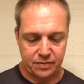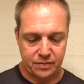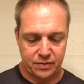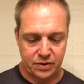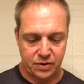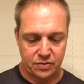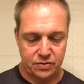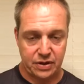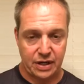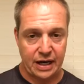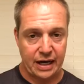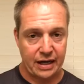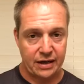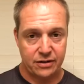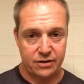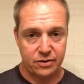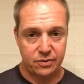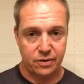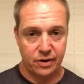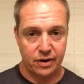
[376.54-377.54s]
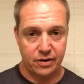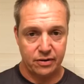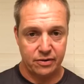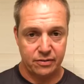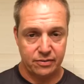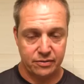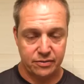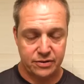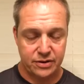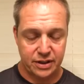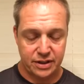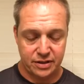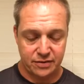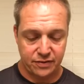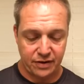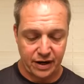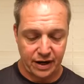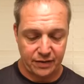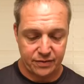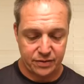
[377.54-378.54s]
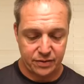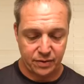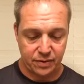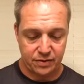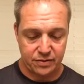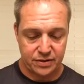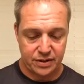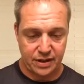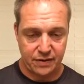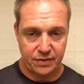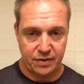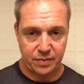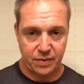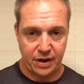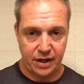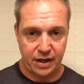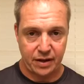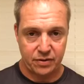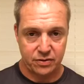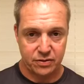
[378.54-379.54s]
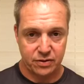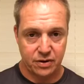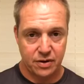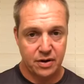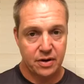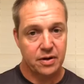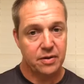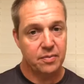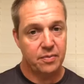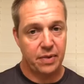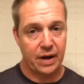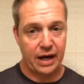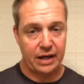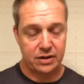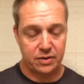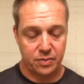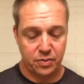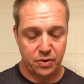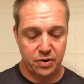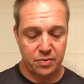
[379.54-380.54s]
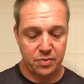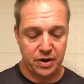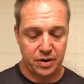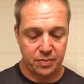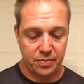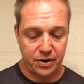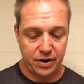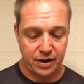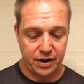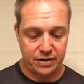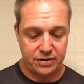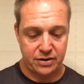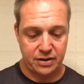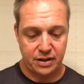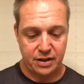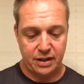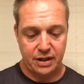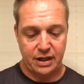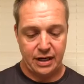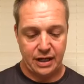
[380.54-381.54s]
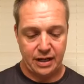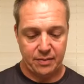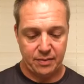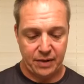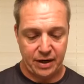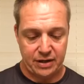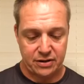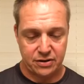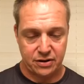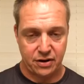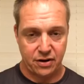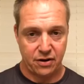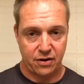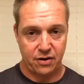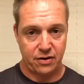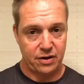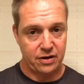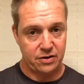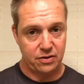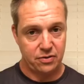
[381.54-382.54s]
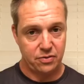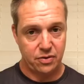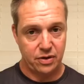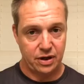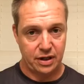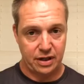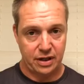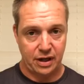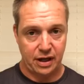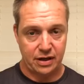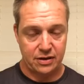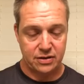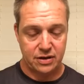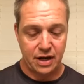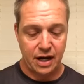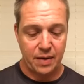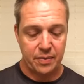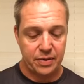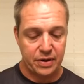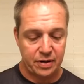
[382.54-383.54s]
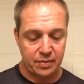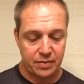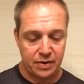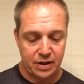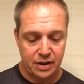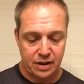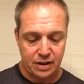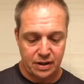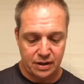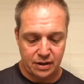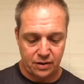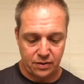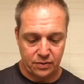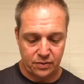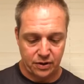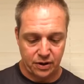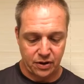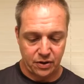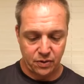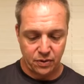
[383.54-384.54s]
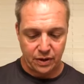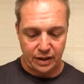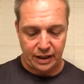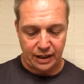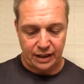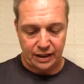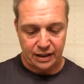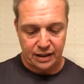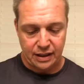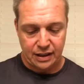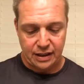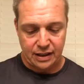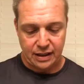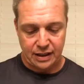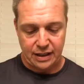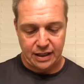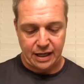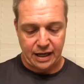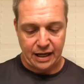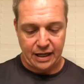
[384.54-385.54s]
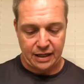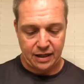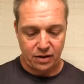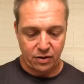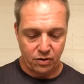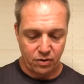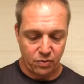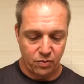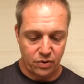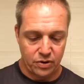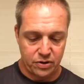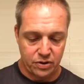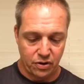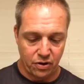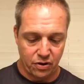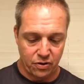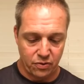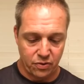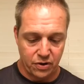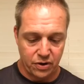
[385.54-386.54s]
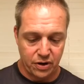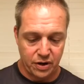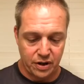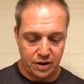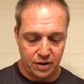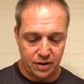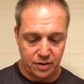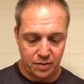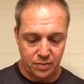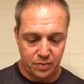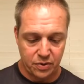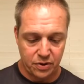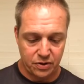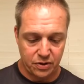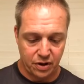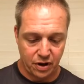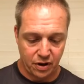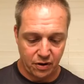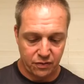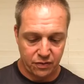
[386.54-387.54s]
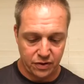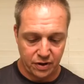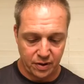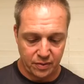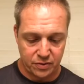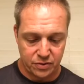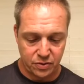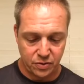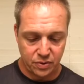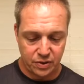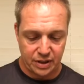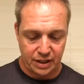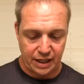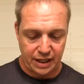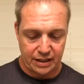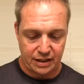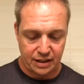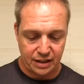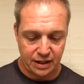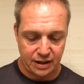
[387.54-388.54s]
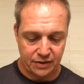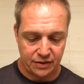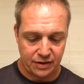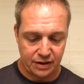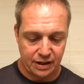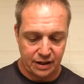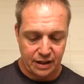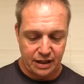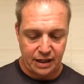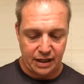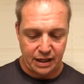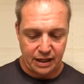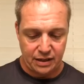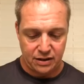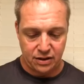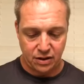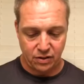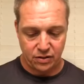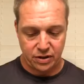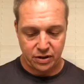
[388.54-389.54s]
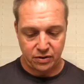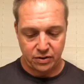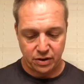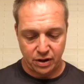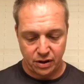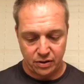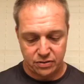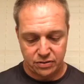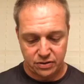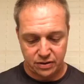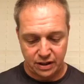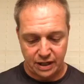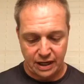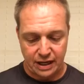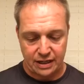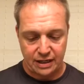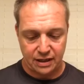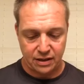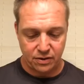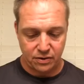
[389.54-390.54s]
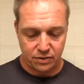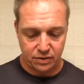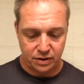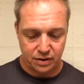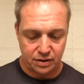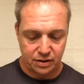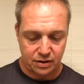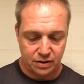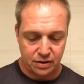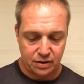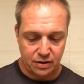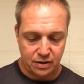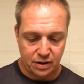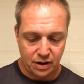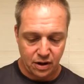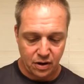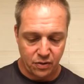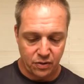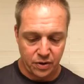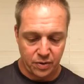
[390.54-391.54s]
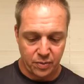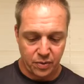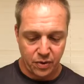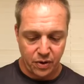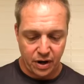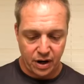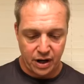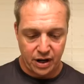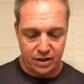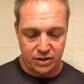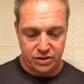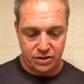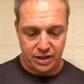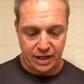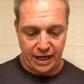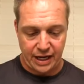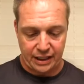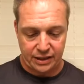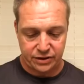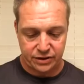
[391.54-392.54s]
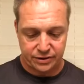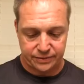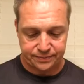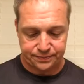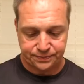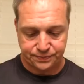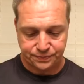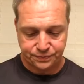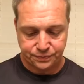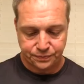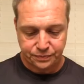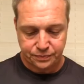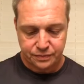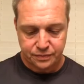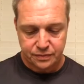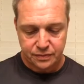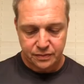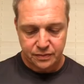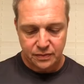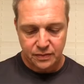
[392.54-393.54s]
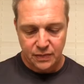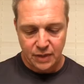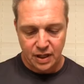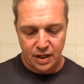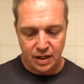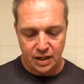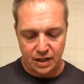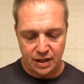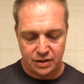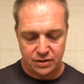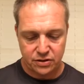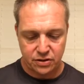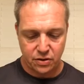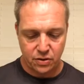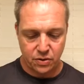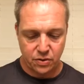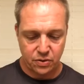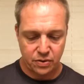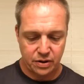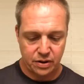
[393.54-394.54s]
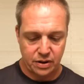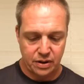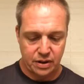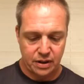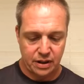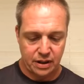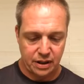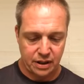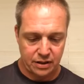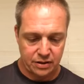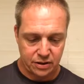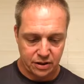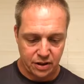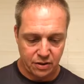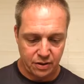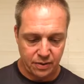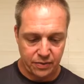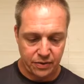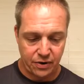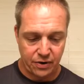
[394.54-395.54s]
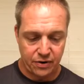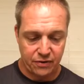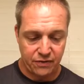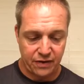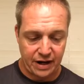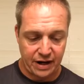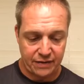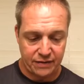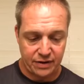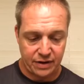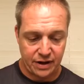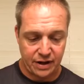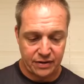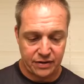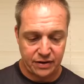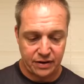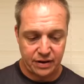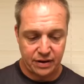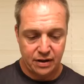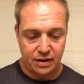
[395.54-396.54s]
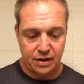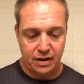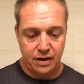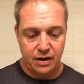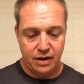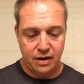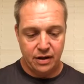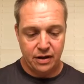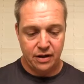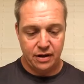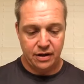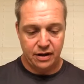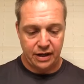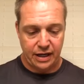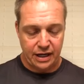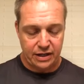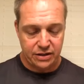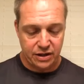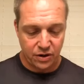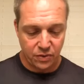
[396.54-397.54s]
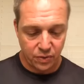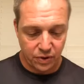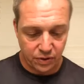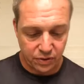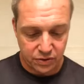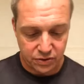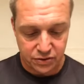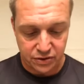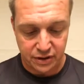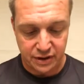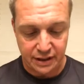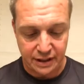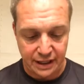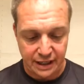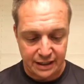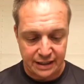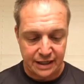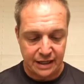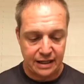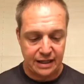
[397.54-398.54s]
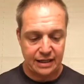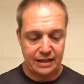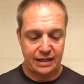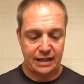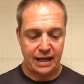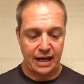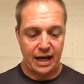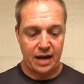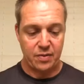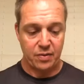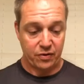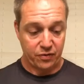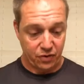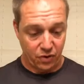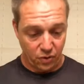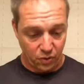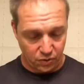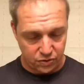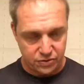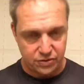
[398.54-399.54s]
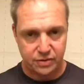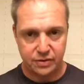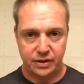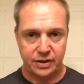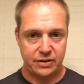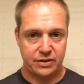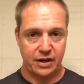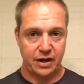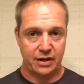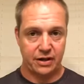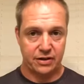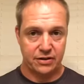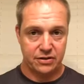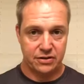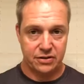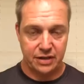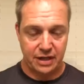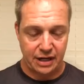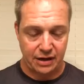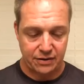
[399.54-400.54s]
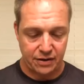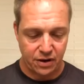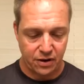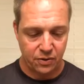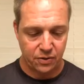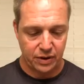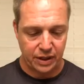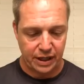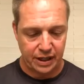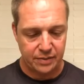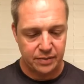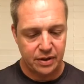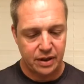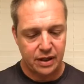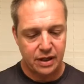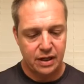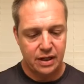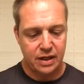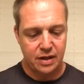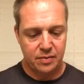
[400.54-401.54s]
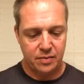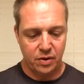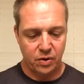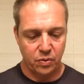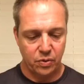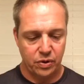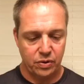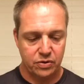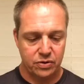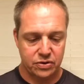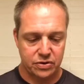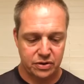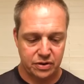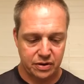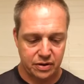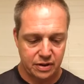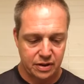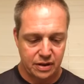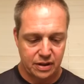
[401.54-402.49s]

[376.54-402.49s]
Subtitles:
Josiah, 265, 270 pounds, packs a pretty big punch and makes it hurt, and you're really not stopping him on the goal line. He got in on a 1-yard run, put the Coffee up 28-0. Antonio Dawson got in on the barrage next and scored to go up 35-0. A.J. Wilkerson did get in the game, of course. He's not going to sit out the whole game, but Wilkerson